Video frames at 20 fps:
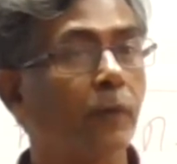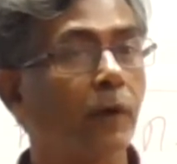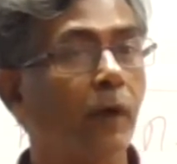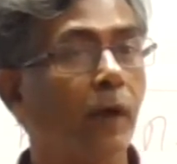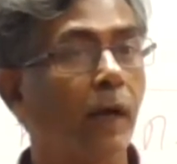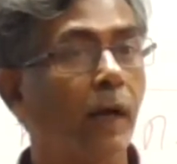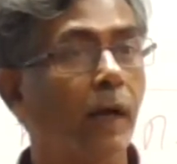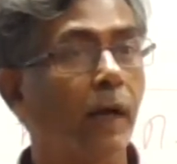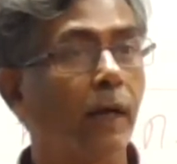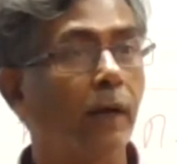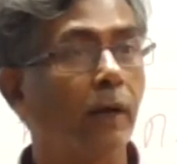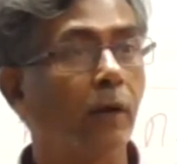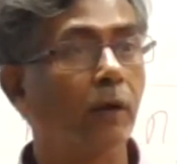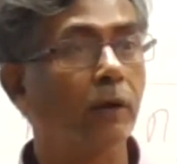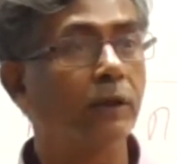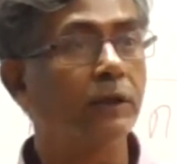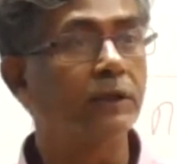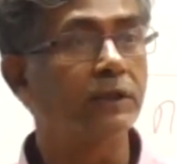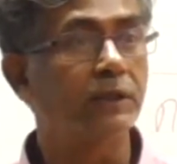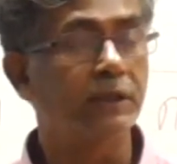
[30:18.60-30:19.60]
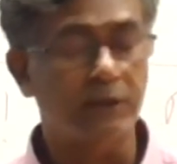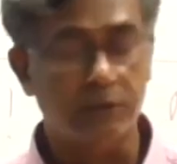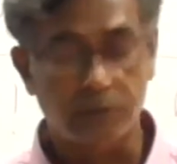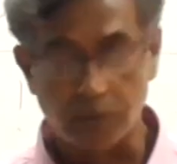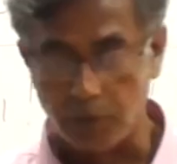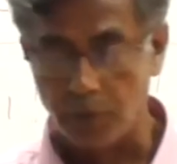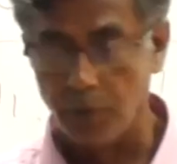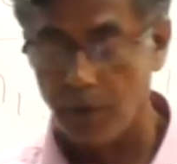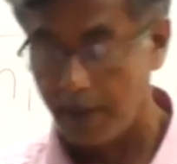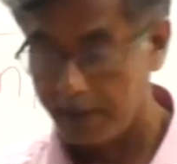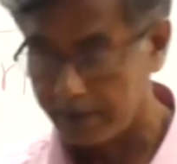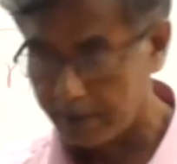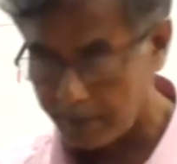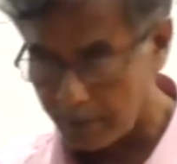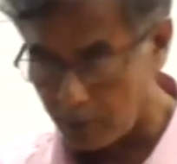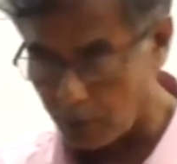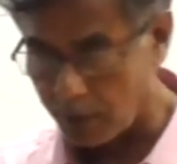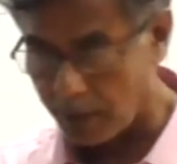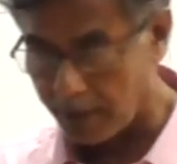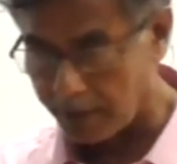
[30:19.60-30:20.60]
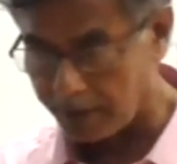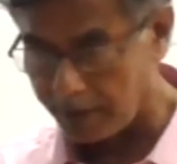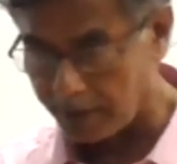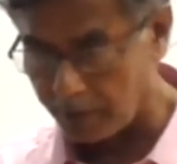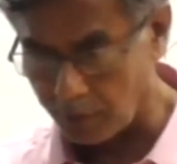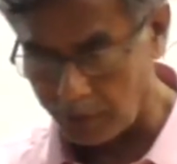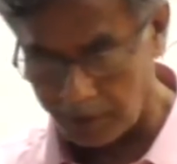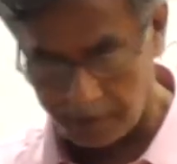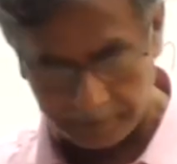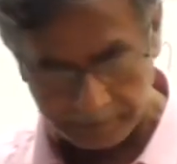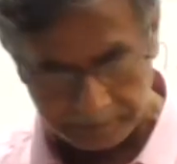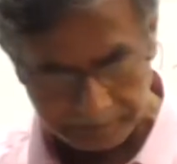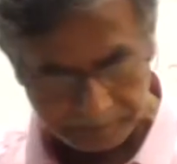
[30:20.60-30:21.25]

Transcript: and all these things. So you guys have not done that. Okay.